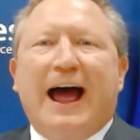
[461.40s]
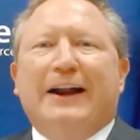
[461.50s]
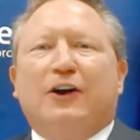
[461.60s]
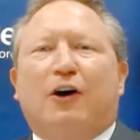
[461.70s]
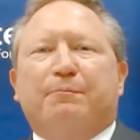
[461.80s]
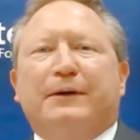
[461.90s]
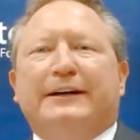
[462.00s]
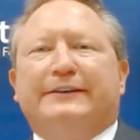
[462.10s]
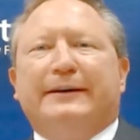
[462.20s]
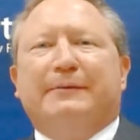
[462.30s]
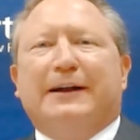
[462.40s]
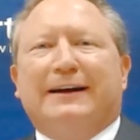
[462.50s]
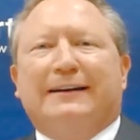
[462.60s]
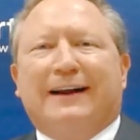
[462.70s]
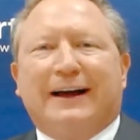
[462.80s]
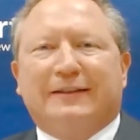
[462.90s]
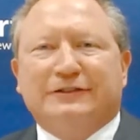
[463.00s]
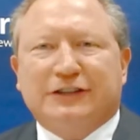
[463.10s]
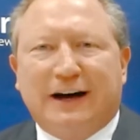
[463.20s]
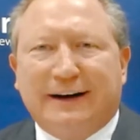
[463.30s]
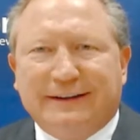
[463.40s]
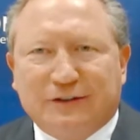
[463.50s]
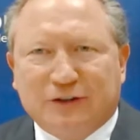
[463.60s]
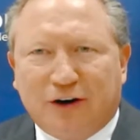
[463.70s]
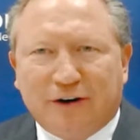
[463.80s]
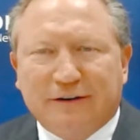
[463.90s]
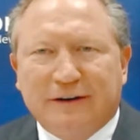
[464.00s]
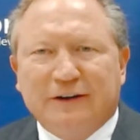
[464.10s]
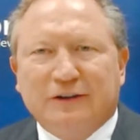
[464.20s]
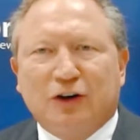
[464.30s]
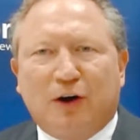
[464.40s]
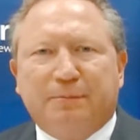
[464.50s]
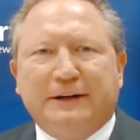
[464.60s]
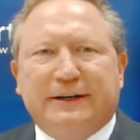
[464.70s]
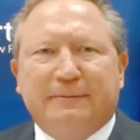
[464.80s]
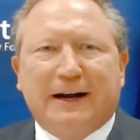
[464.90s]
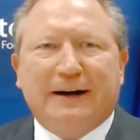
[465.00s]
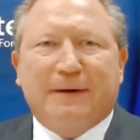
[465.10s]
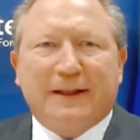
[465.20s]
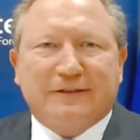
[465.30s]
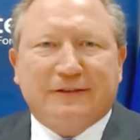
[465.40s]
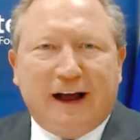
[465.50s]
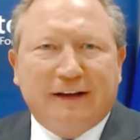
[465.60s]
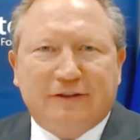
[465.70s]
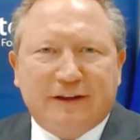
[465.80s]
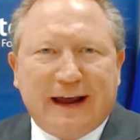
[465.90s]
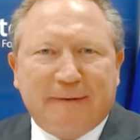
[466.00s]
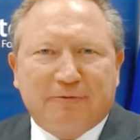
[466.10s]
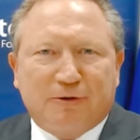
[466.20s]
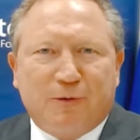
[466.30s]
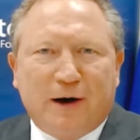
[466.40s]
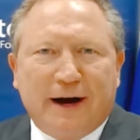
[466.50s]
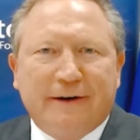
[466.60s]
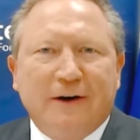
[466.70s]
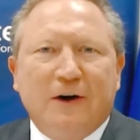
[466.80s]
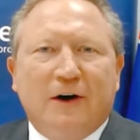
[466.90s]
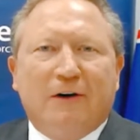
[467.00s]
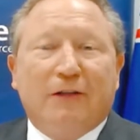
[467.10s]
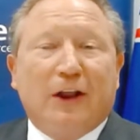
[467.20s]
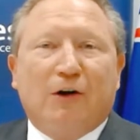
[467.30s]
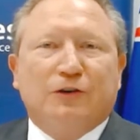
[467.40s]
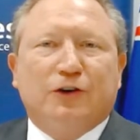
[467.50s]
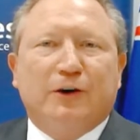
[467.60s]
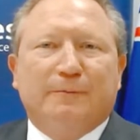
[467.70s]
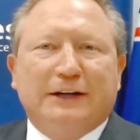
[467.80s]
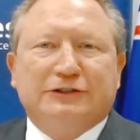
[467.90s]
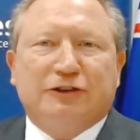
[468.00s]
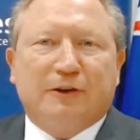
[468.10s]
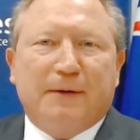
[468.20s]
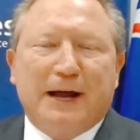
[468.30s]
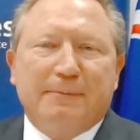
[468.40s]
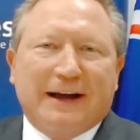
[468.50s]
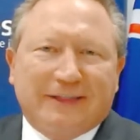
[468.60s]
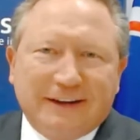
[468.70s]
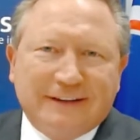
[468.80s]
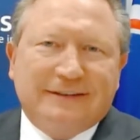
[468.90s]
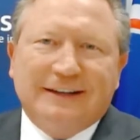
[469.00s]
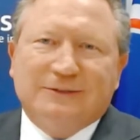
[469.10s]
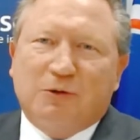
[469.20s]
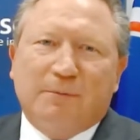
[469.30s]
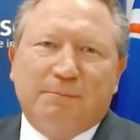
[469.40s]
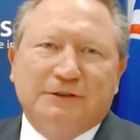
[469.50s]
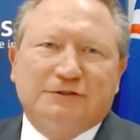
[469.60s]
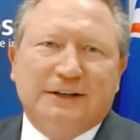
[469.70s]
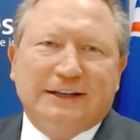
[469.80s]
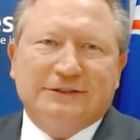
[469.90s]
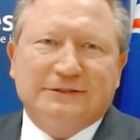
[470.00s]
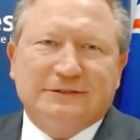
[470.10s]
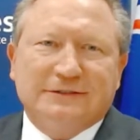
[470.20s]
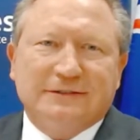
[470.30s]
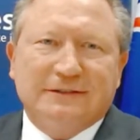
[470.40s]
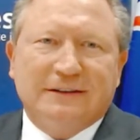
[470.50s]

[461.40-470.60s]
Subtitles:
and not be intimidated, like the Chinese are not, to not be intimidated by the size of the capital required or the long-term nature of the payback. This is what builds nations.